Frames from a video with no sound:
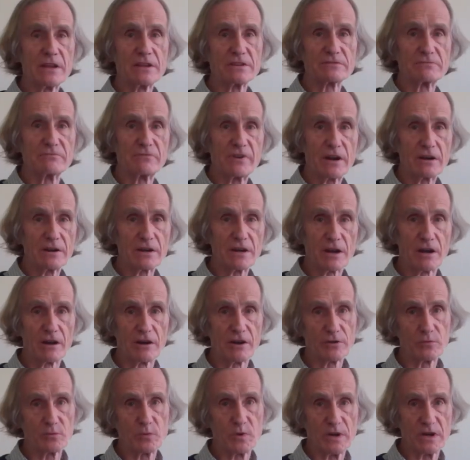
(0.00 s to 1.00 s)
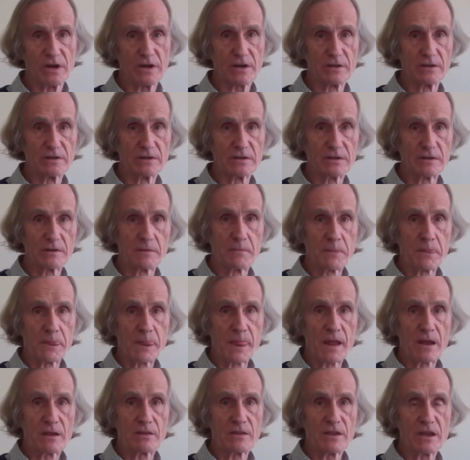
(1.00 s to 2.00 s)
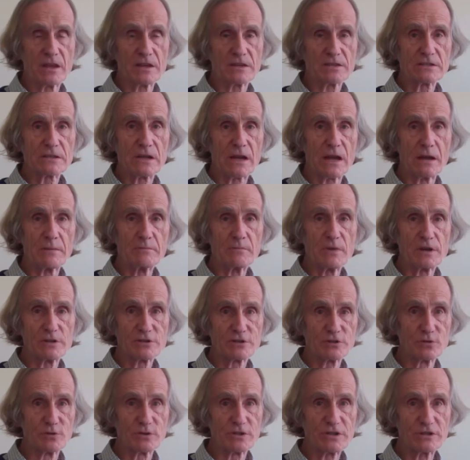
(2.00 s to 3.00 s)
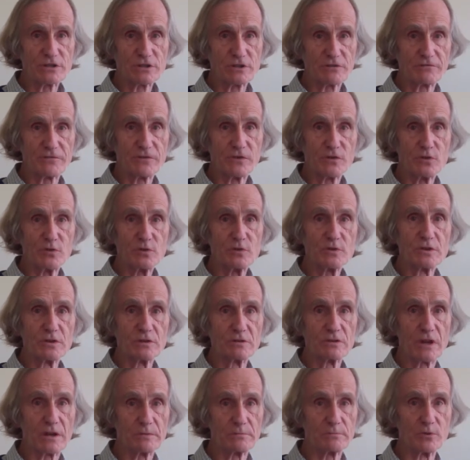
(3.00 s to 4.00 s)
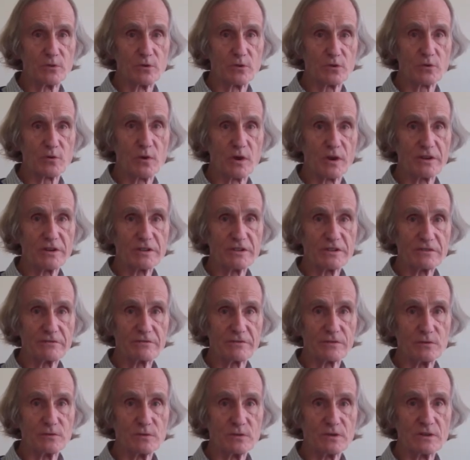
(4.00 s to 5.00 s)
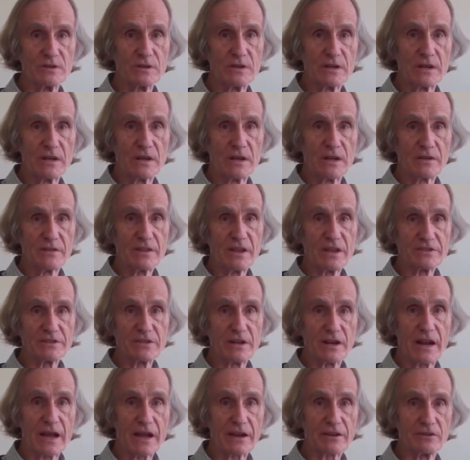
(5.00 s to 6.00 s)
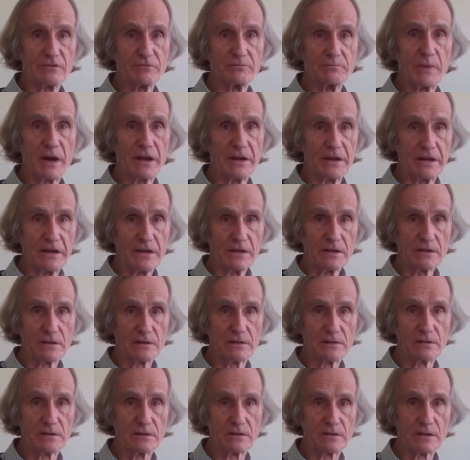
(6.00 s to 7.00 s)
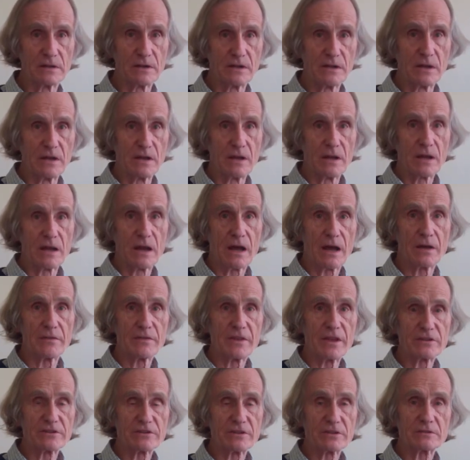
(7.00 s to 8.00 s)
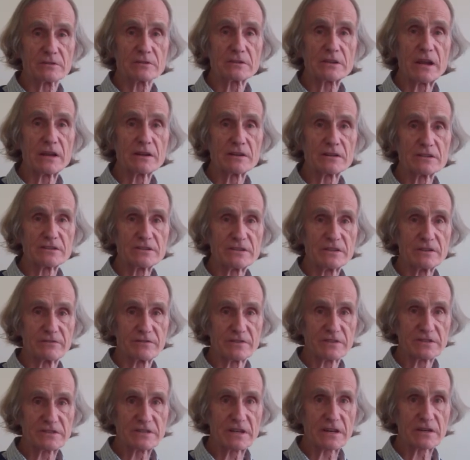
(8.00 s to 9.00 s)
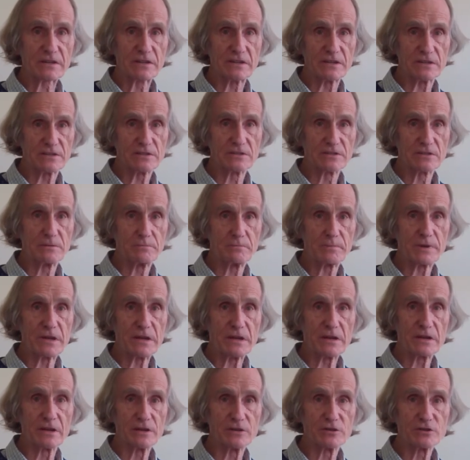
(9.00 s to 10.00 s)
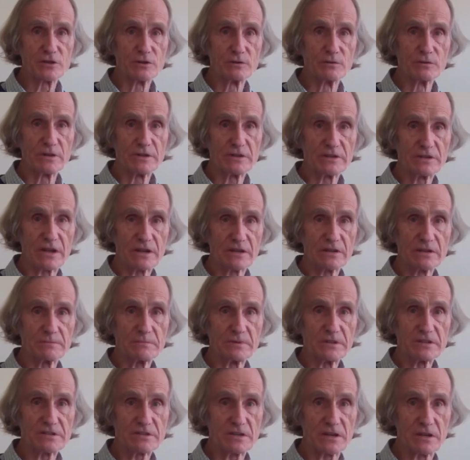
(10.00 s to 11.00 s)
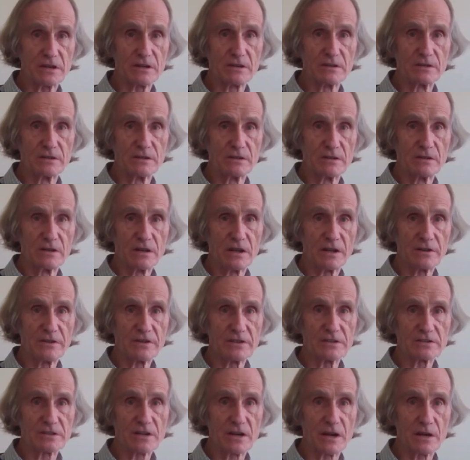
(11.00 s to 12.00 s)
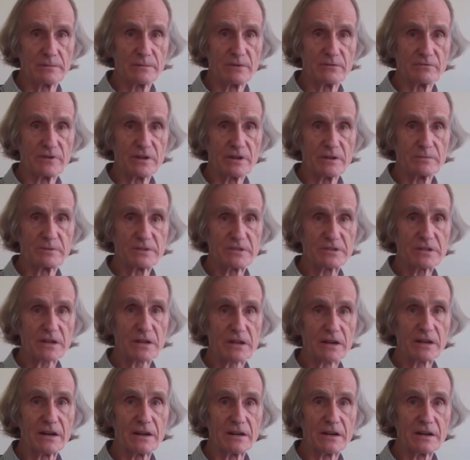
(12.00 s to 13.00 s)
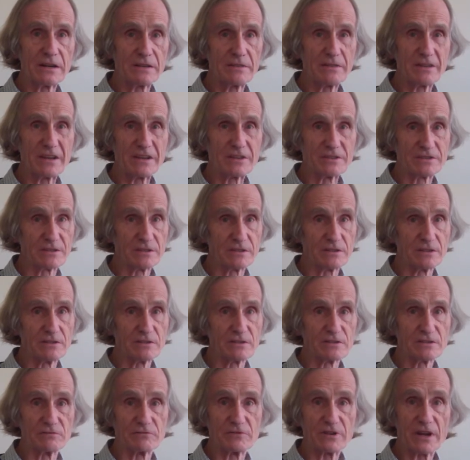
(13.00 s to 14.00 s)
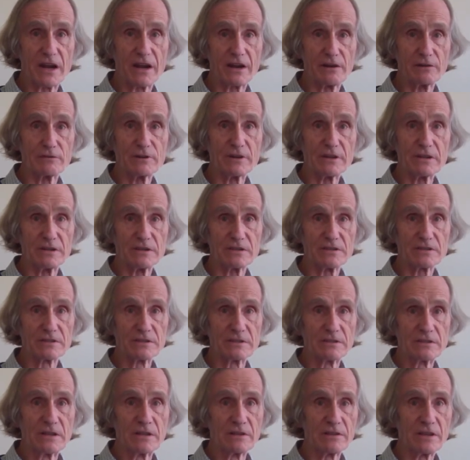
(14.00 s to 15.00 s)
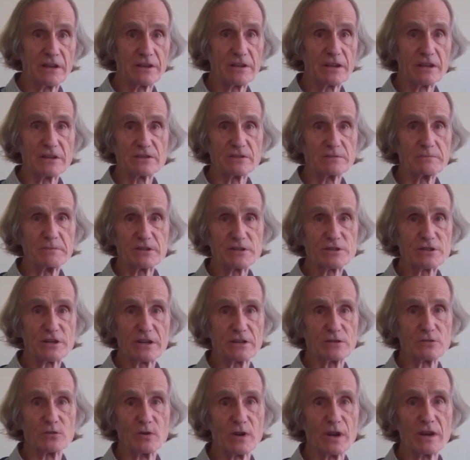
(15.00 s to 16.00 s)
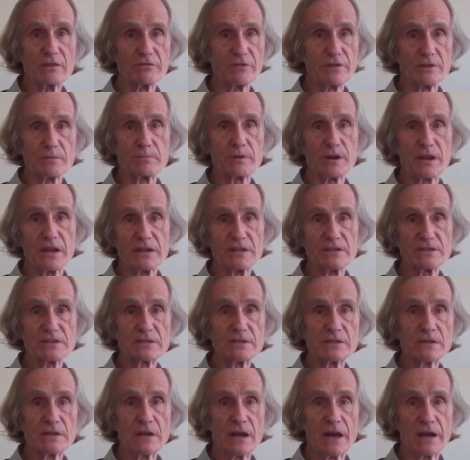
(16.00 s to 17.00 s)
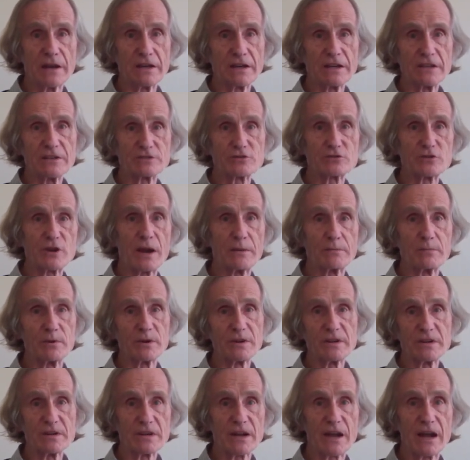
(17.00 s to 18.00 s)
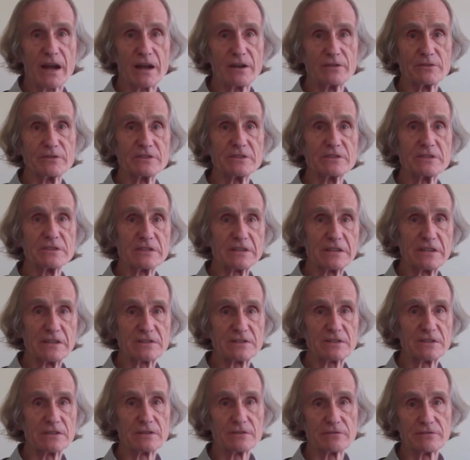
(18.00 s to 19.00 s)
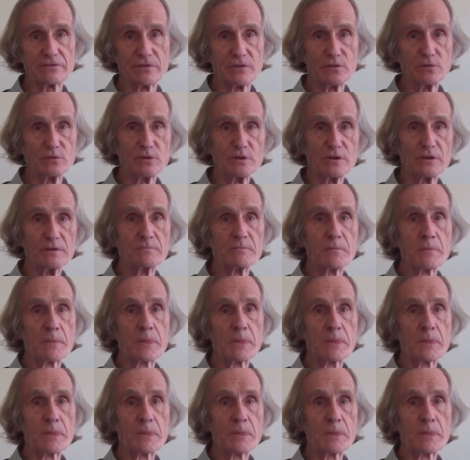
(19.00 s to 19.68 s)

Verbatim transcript: There's very hard work. There's um, a shortage of food and poor quality food. There's a lack of money. Uh, there's a tendency for sickness to peak, and children tend to be sick at this time of year, particularly the incidence of diarrheas. There tends to be shit all over the place, and it gets trampled into houses and gets into food.